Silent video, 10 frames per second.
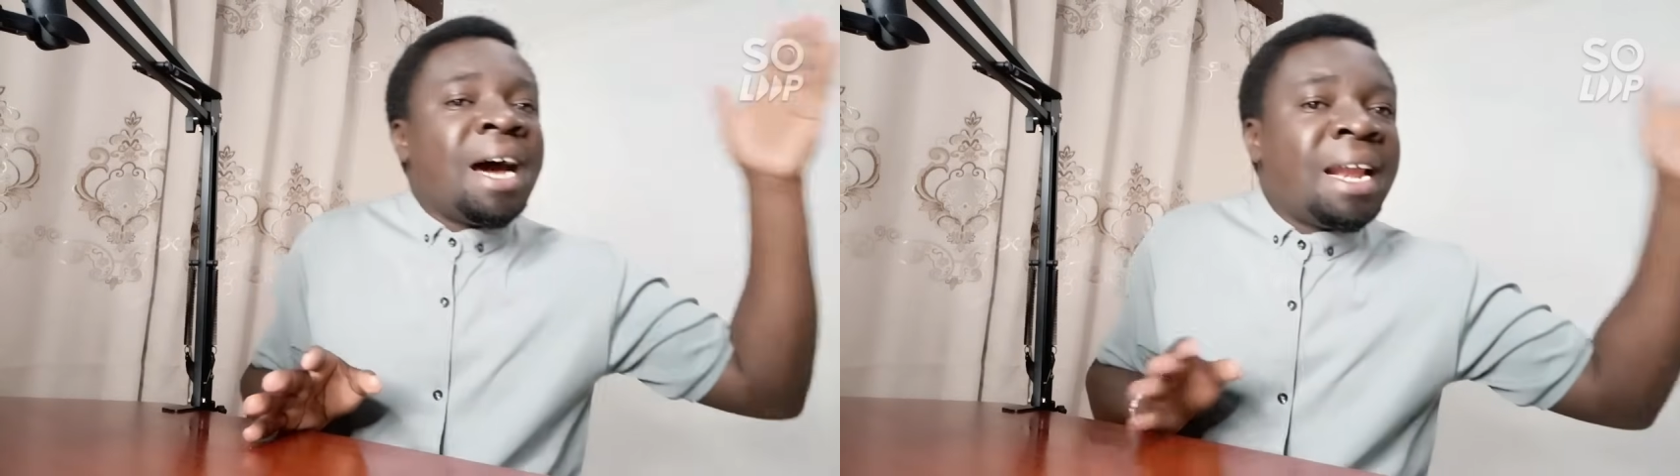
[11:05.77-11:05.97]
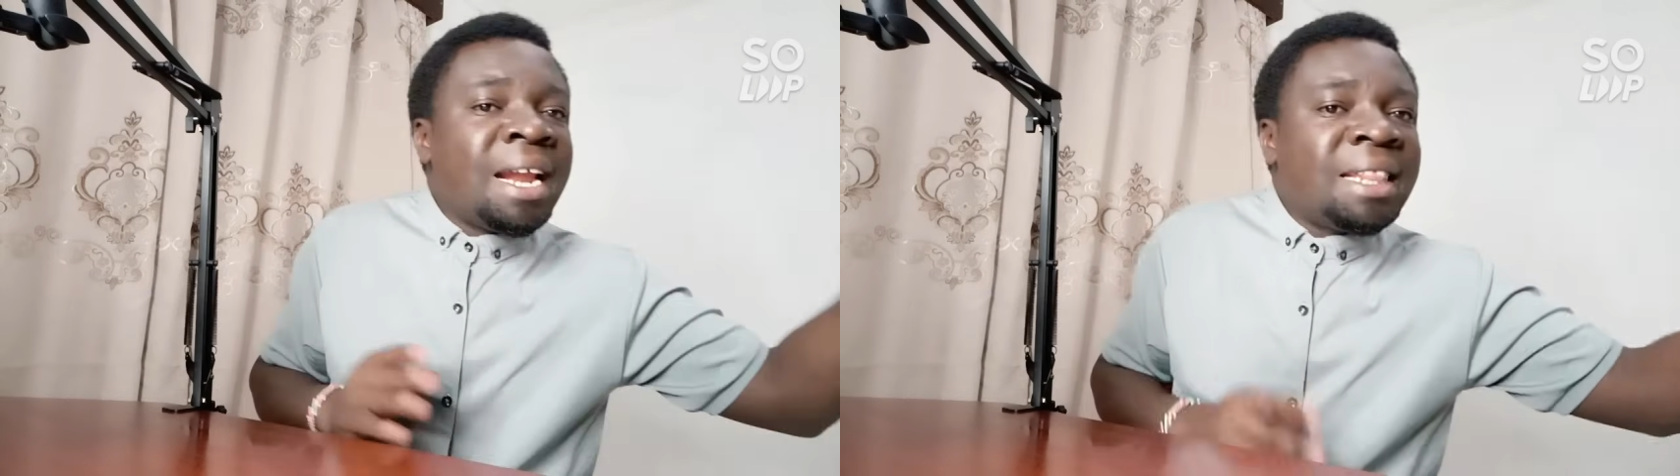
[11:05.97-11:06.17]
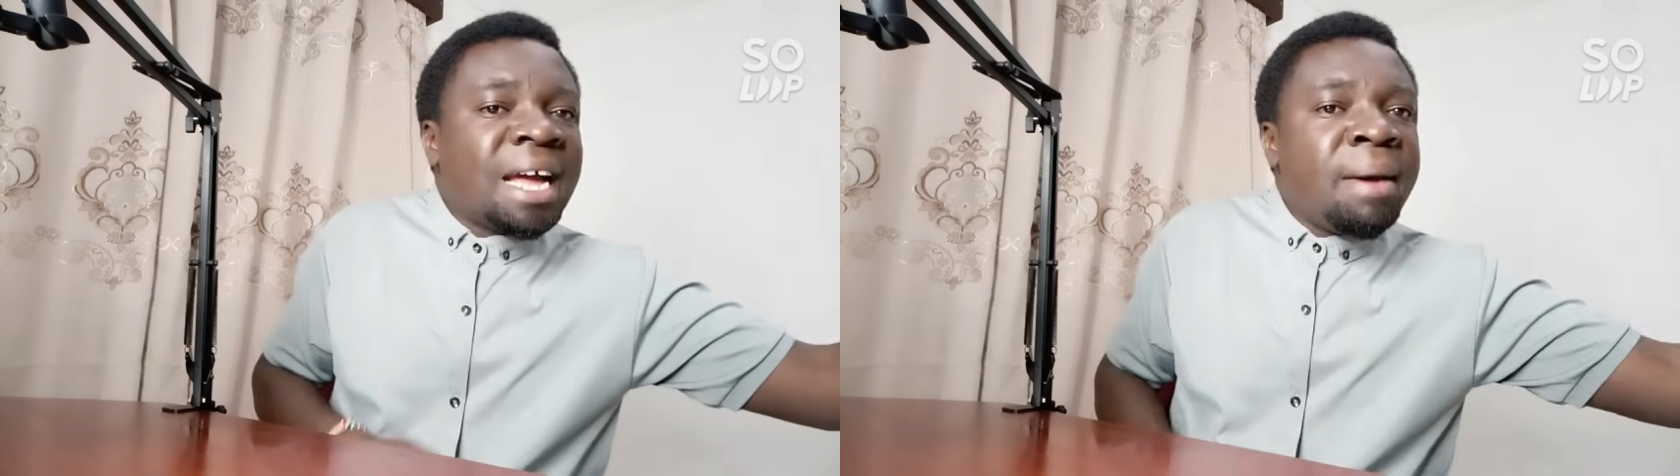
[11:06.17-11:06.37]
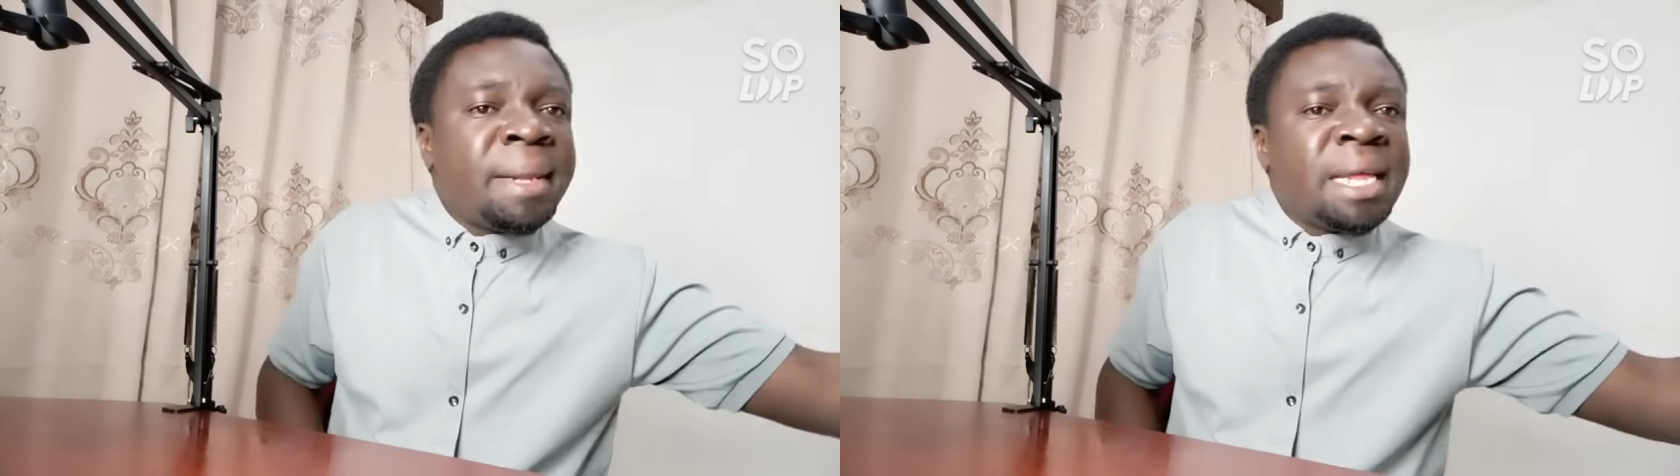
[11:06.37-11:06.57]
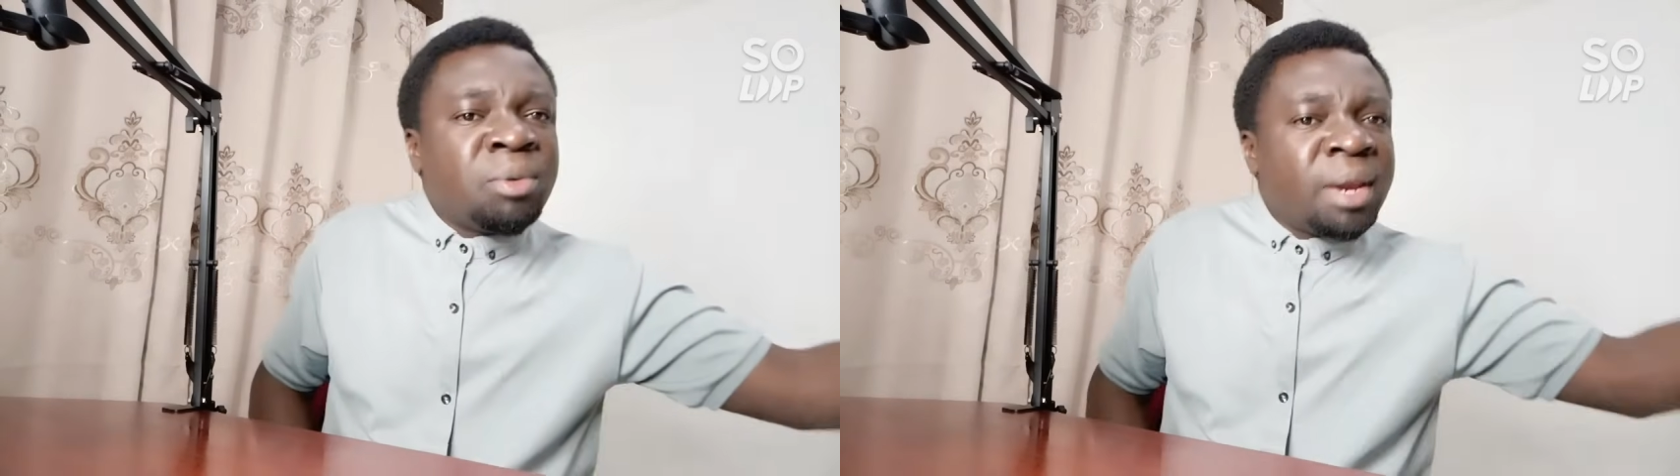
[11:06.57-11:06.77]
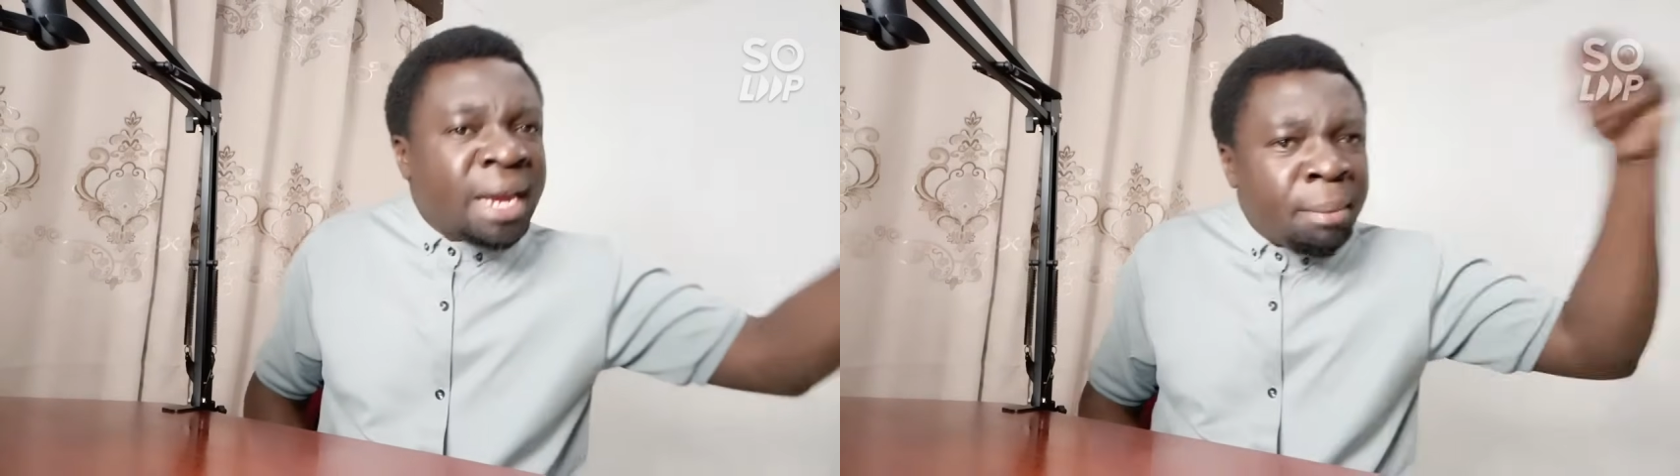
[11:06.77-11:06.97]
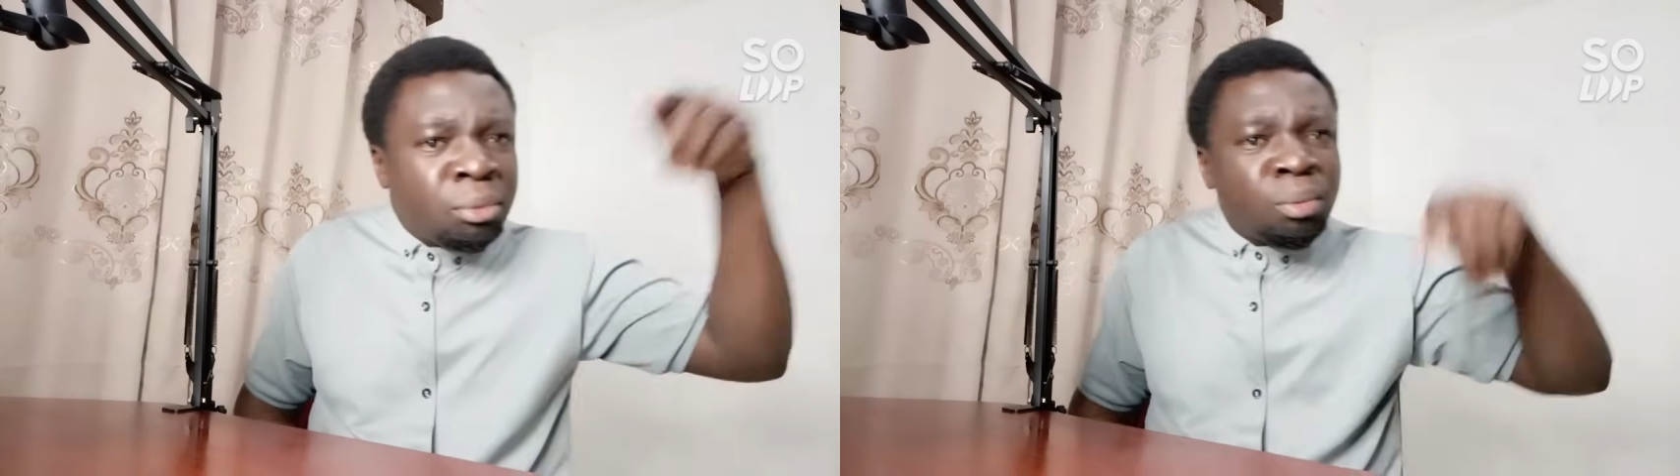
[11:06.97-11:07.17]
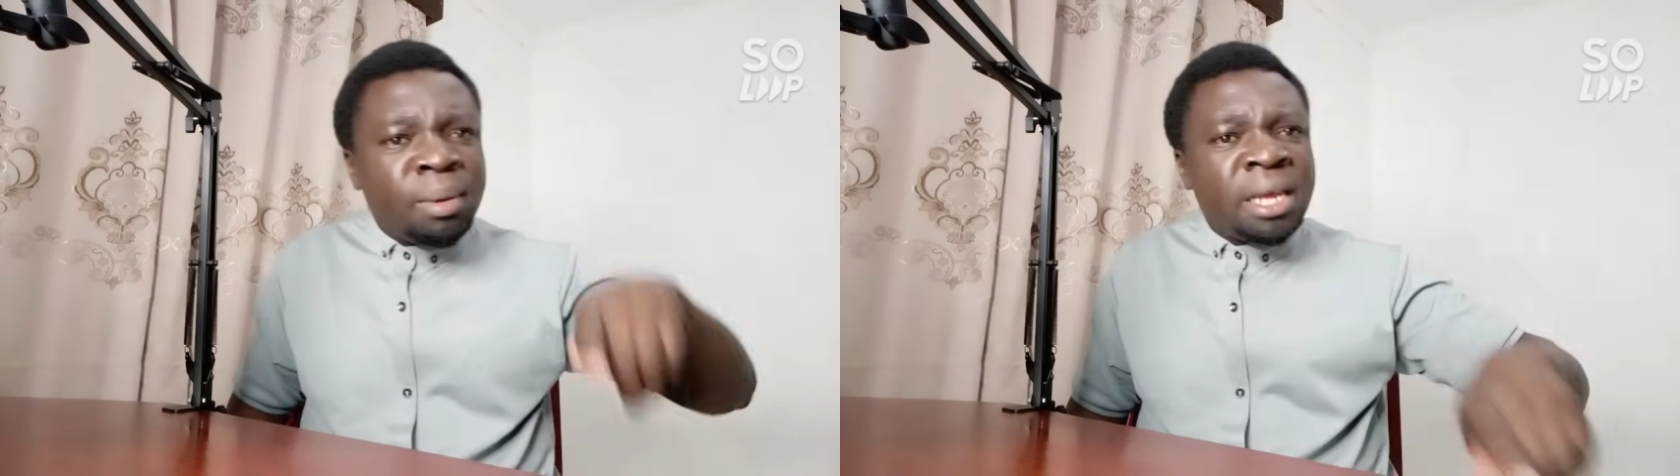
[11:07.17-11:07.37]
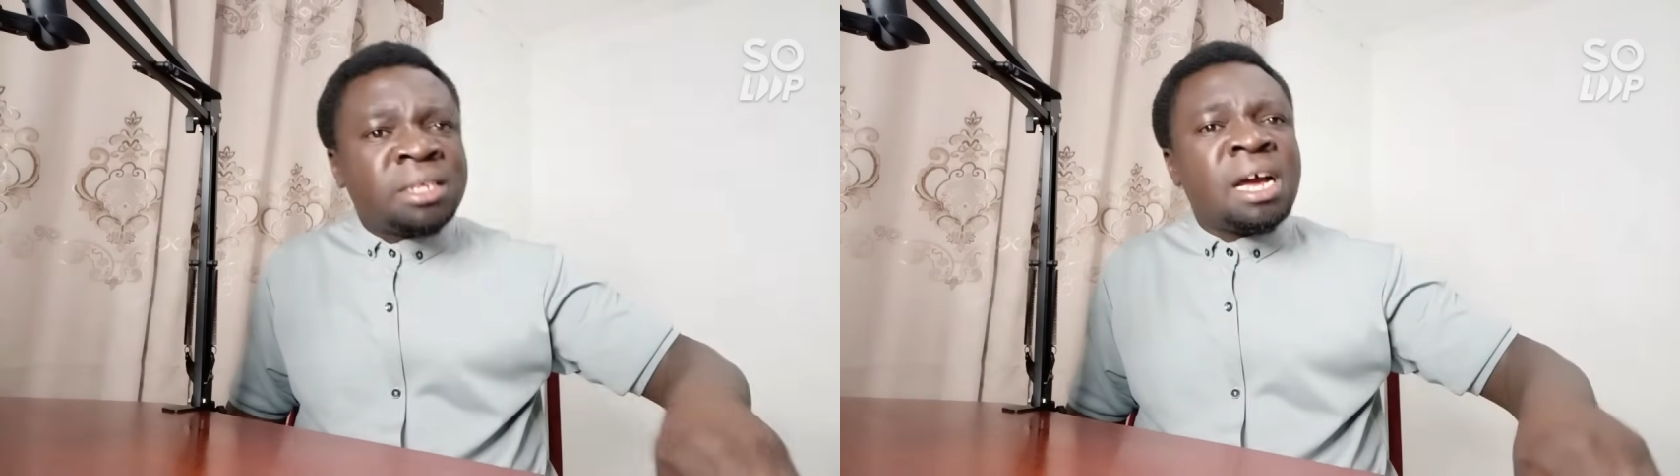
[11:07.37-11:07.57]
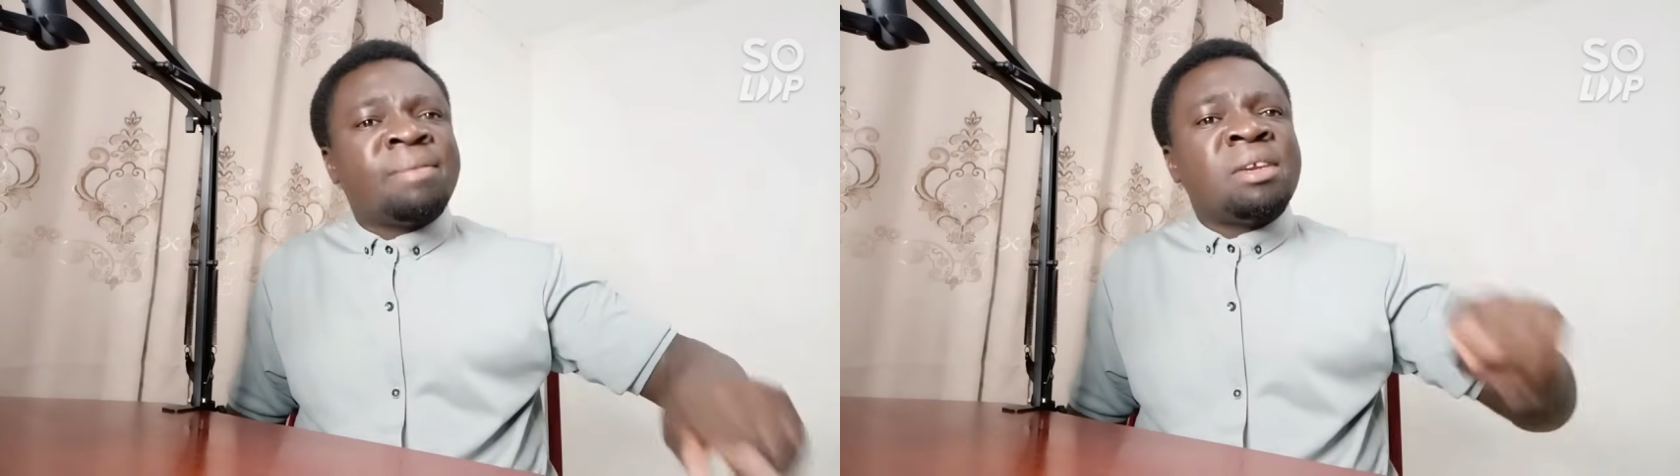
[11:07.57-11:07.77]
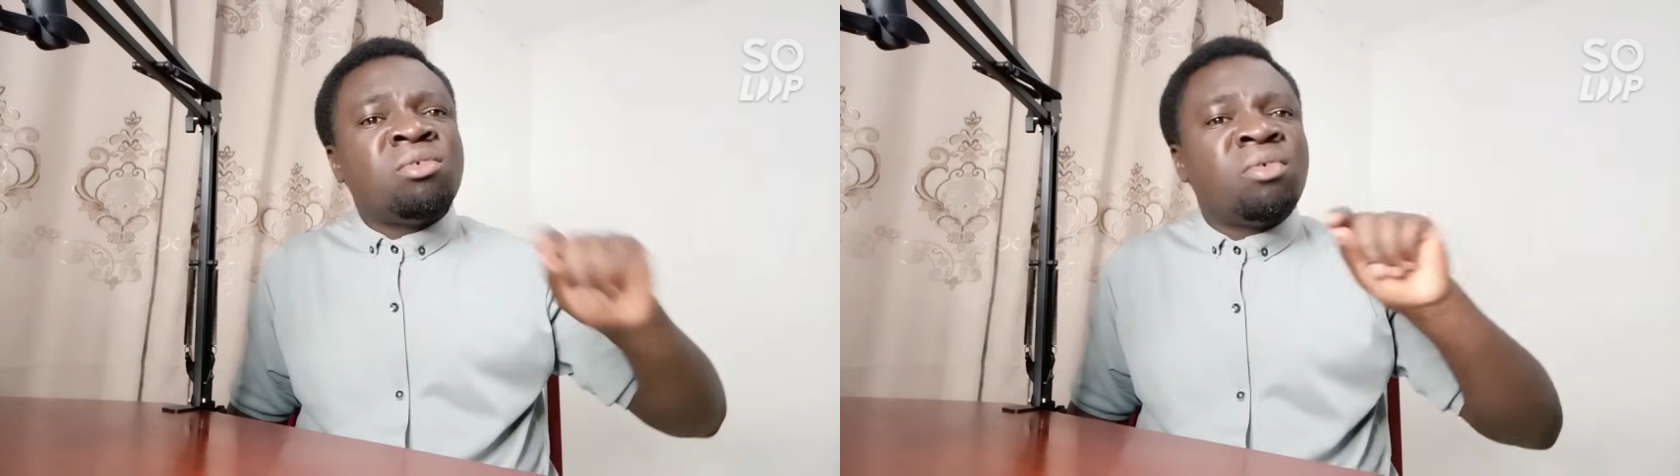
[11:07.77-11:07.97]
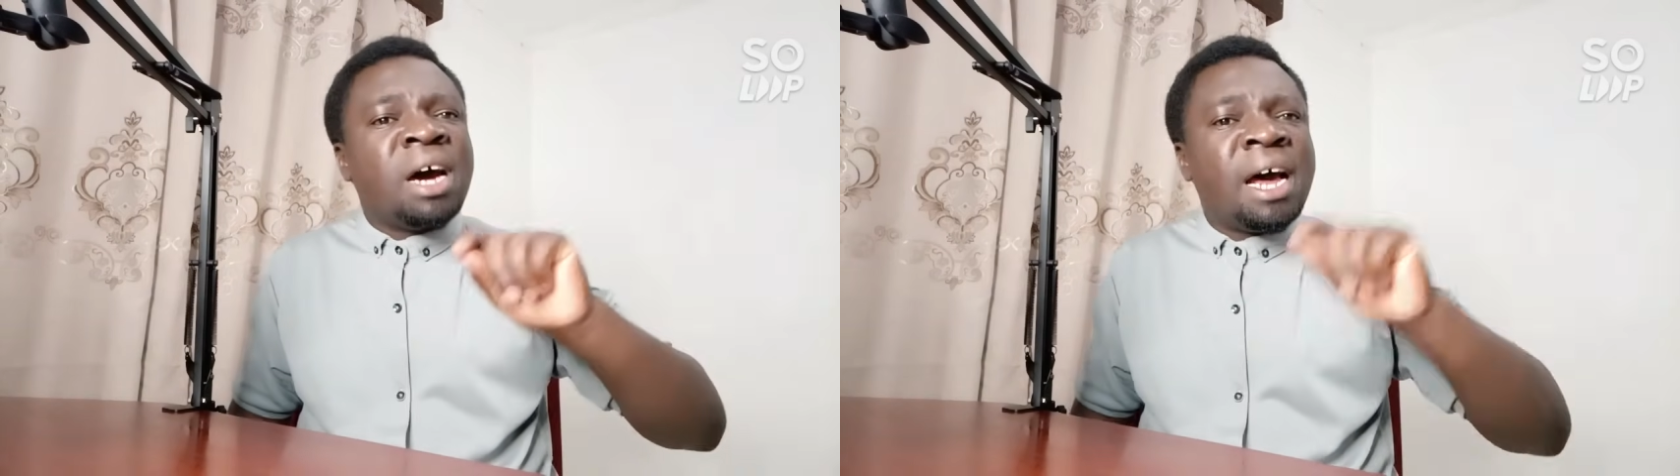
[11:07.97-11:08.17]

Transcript: another government that will come to place after you